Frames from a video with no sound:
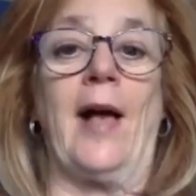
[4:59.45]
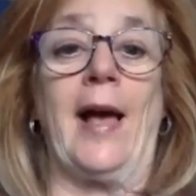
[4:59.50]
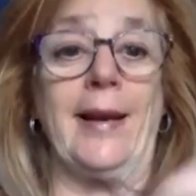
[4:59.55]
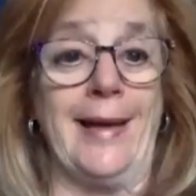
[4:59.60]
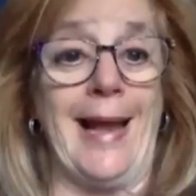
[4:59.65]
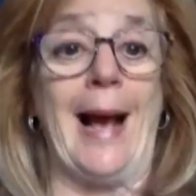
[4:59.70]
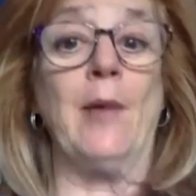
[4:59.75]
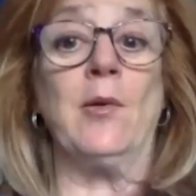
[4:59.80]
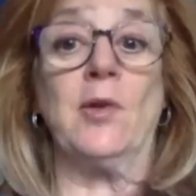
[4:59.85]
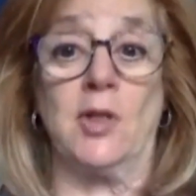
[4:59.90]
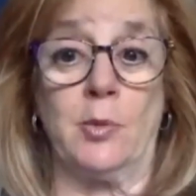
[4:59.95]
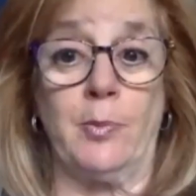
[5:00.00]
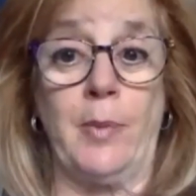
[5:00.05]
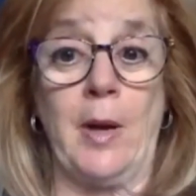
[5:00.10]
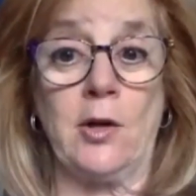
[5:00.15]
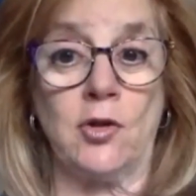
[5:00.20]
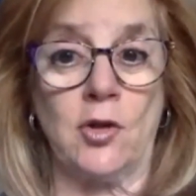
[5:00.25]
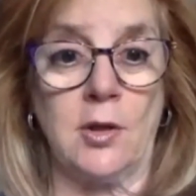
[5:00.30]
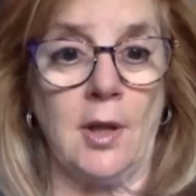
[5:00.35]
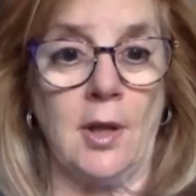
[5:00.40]
and now
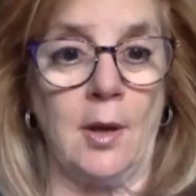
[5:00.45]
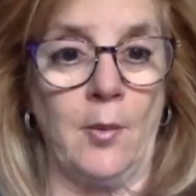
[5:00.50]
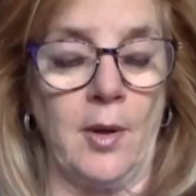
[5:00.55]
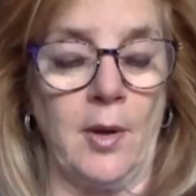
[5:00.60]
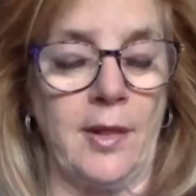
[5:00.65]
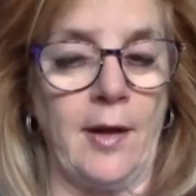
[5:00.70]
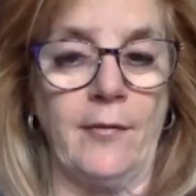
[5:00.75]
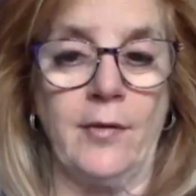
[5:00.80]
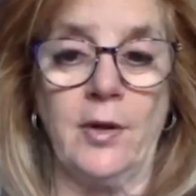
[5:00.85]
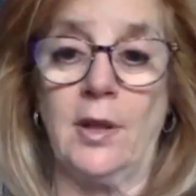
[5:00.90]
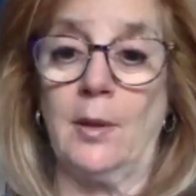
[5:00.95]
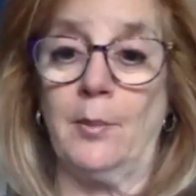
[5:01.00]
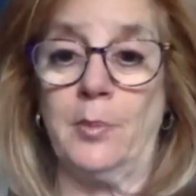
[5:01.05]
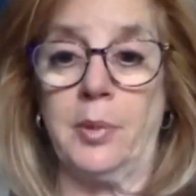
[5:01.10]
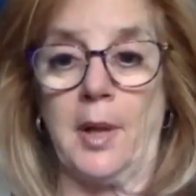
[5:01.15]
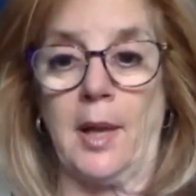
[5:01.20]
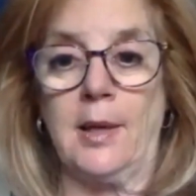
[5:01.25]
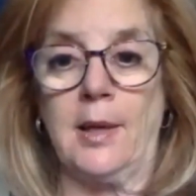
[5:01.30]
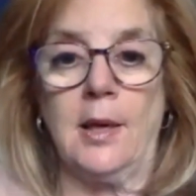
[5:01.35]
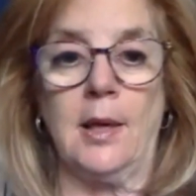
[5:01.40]
especially with everything
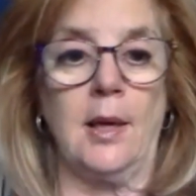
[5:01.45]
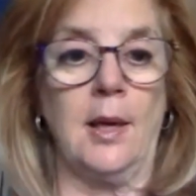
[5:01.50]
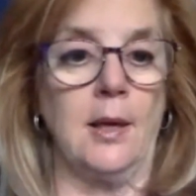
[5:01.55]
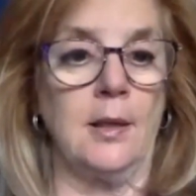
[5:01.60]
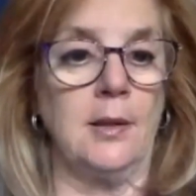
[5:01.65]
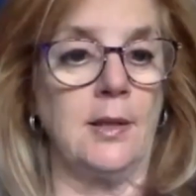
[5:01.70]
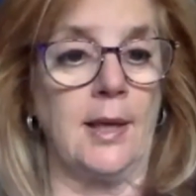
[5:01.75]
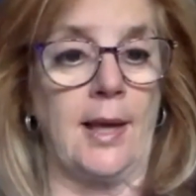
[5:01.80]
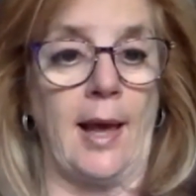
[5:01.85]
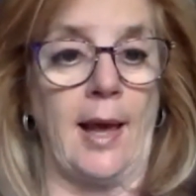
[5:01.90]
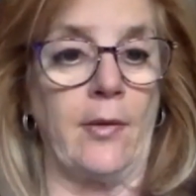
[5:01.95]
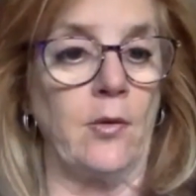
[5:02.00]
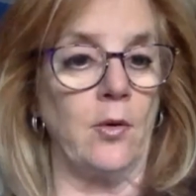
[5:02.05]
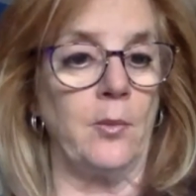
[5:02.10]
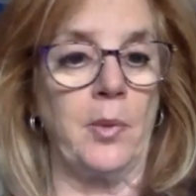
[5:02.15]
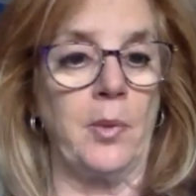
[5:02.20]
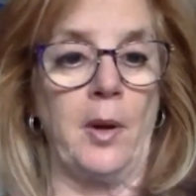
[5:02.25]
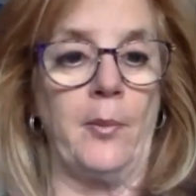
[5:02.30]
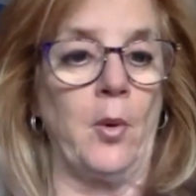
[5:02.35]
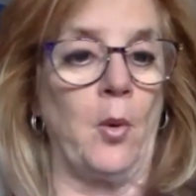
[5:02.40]
blended in together
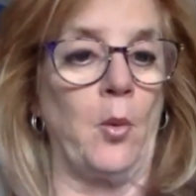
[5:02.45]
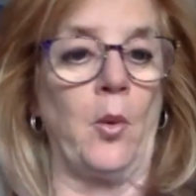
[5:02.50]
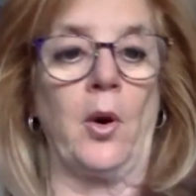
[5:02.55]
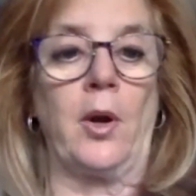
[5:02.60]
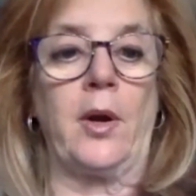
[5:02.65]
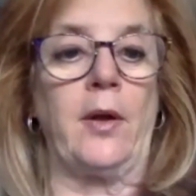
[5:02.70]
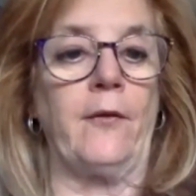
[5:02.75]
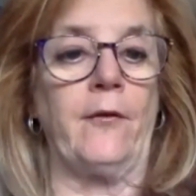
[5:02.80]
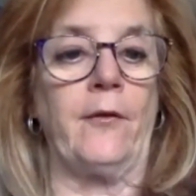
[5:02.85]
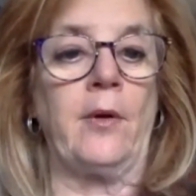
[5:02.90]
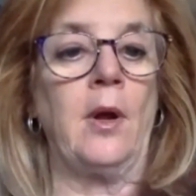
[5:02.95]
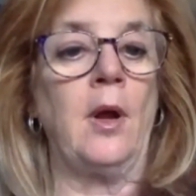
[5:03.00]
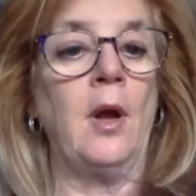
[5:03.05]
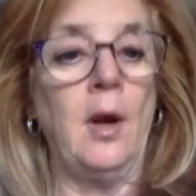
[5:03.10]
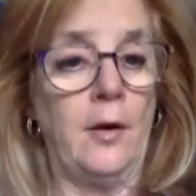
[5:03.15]
people working